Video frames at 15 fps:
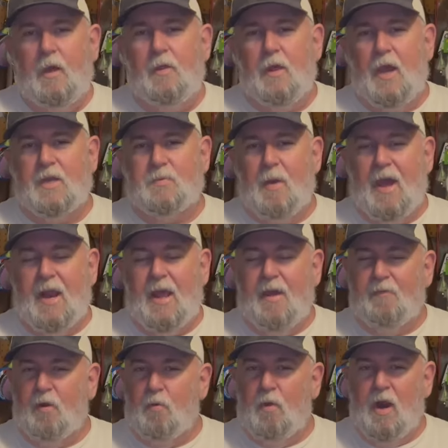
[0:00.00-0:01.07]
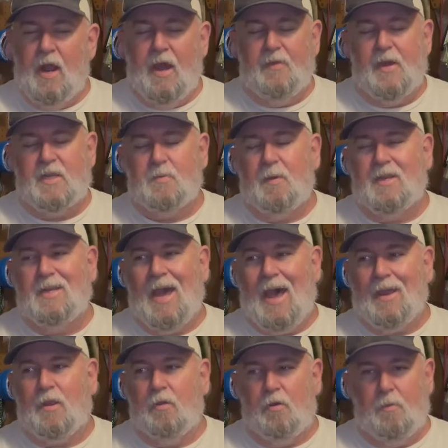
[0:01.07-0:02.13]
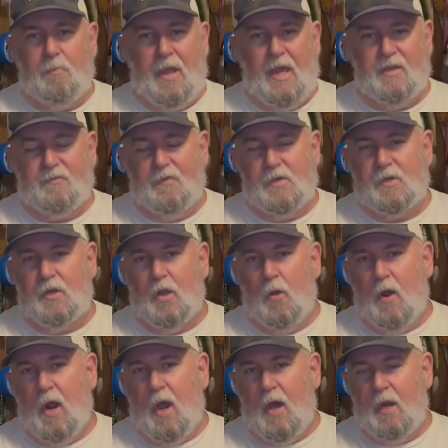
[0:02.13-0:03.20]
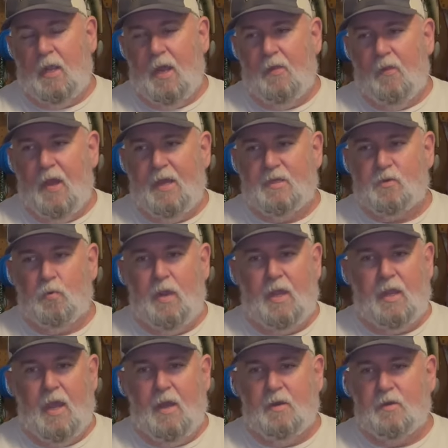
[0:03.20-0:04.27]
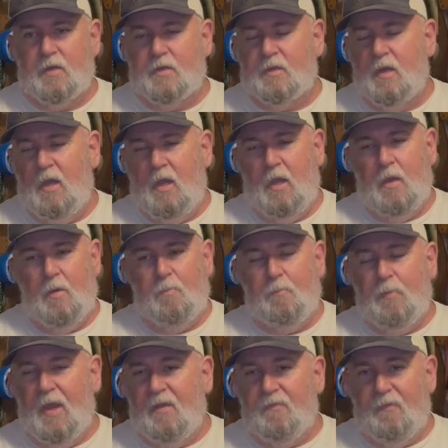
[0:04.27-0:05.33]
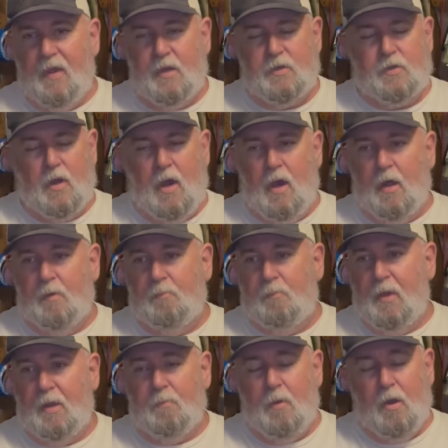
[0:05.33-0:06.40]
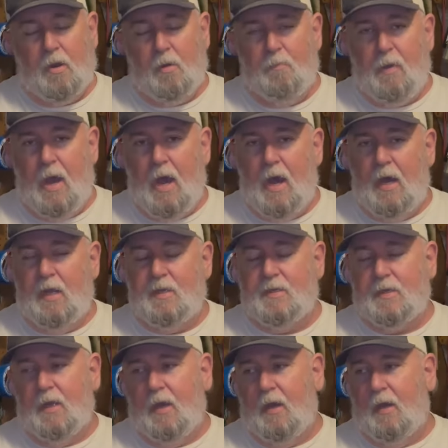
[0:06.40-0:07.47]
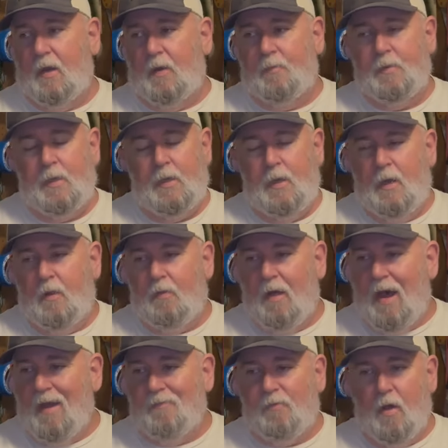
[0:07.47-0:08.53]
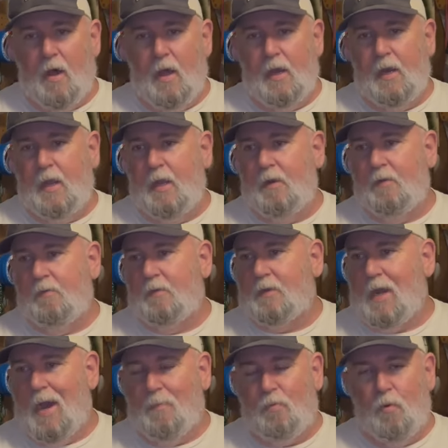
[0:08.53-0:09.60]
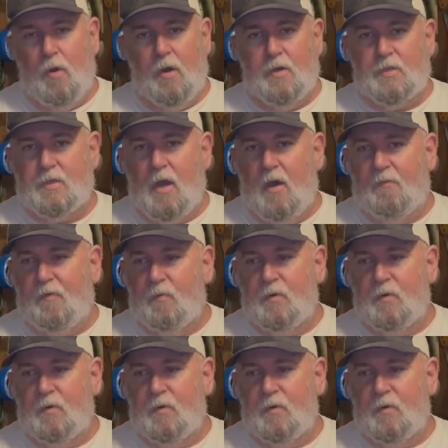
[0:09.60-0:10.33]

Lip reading: Thanks, Matt. Hey everyone, had that spectacular bass fishing going on again last weekend. Just big fish on big bunker pods, live lining, top water stuff.